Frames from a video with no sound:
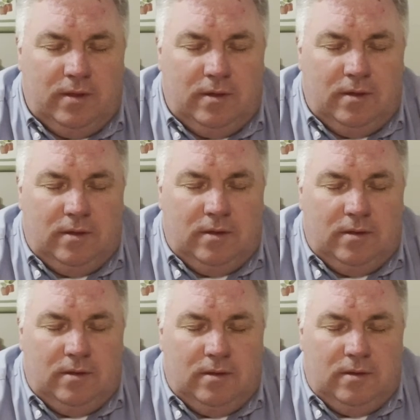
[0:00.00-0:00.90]

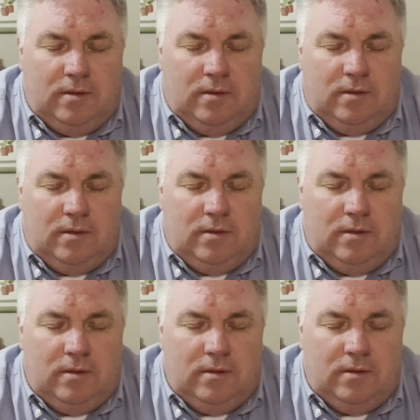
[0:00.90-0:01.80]

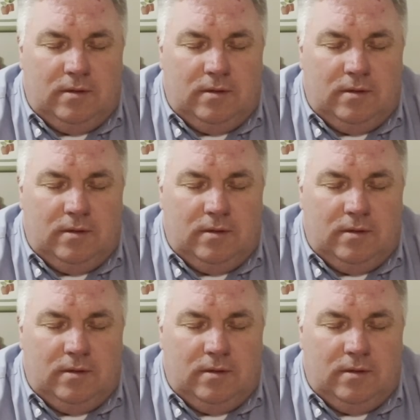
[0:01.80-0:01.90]
(silence)